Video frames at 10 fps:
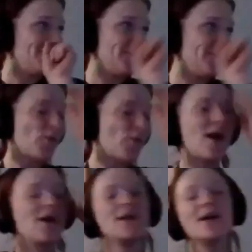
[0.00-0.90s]

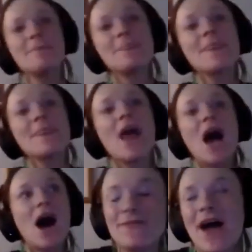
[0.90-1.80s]
Well,
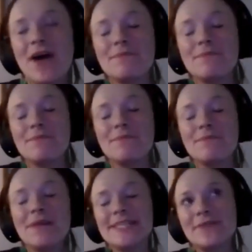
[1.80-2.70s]
I've held
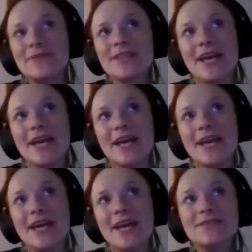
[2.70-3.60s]
many different
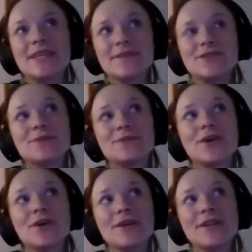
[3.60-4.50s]
titles and different
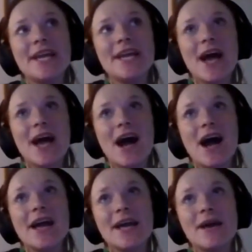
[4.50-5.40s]
jobs. Currently,
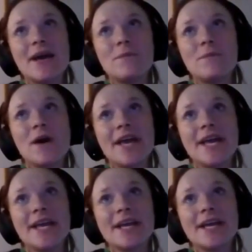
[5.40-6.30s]
I
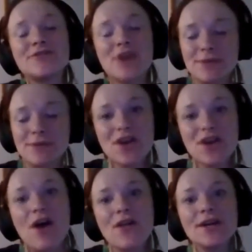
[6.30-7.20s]
am a
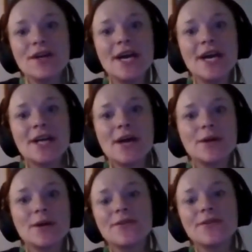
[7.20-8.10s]
tribal scholar
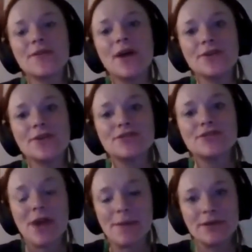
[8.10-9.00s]
and I work
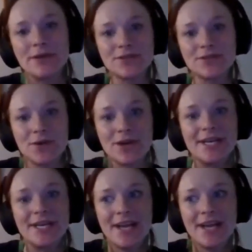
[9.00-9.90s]
under our tribal
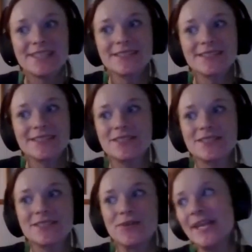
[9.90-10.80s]
historian as a
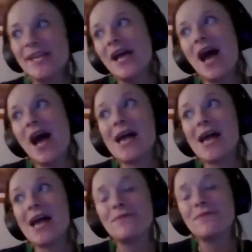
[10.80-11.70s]
student.
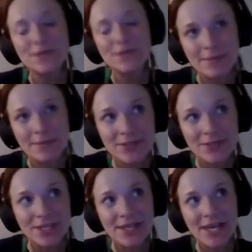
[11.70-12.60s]
I am a
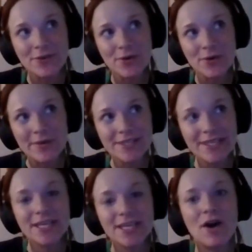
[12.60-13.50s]
full-time student at
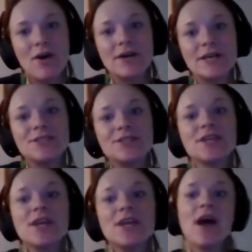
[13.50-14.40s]
Northwest Indian
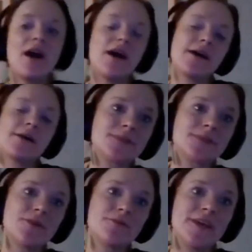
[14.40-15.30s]
College in the
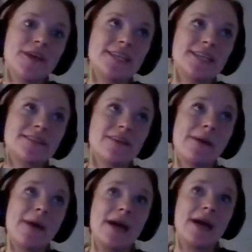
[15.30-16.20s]
capstone
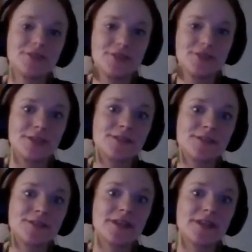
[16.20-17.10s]
phase of my
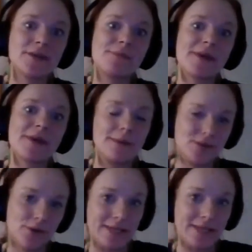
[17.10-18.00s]
bachelor's, with my
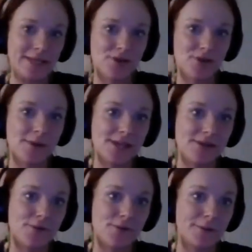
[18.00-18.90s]
capstone being
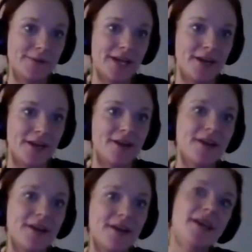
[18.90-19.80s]
trauma-informed
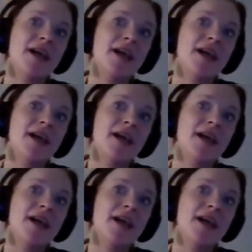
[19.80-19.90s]
care.